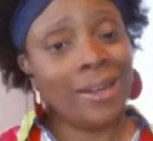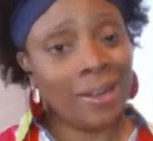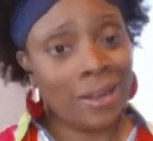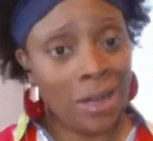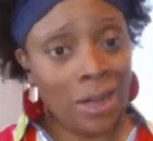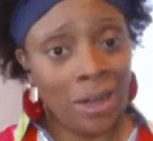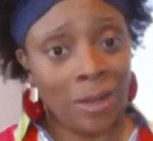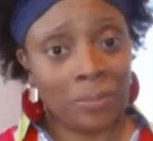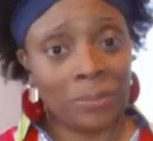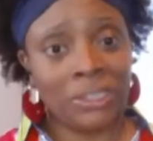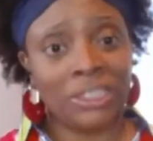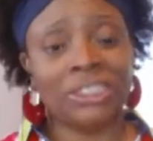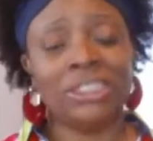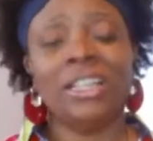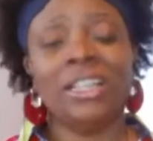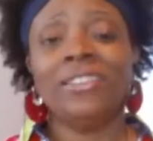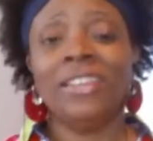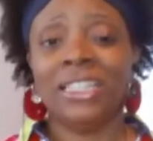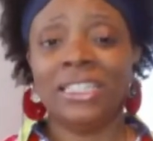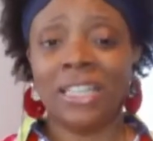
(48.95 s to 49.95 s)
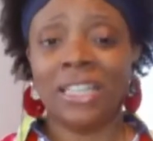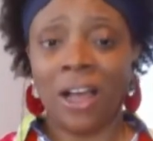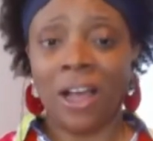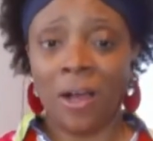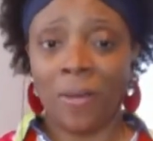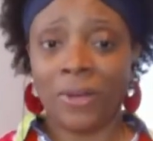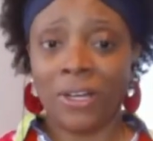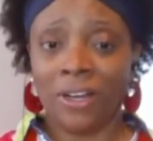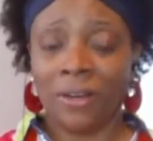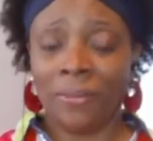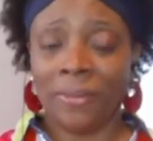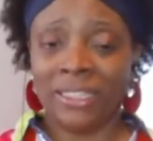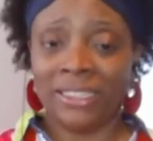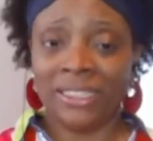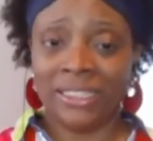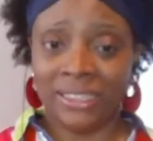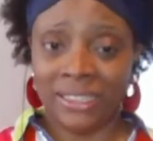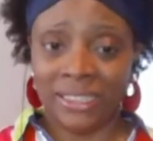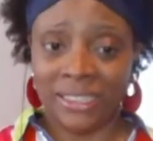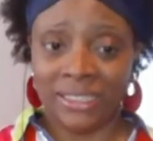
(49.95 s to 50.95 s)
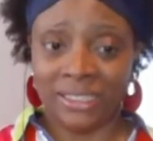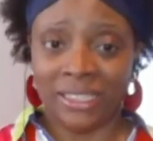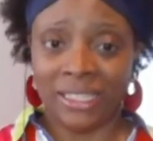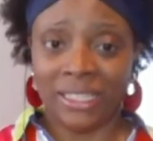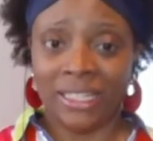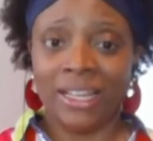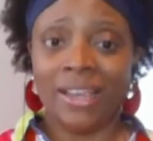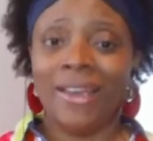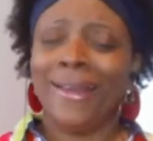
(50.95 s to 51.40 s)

accomplish this upcoming season.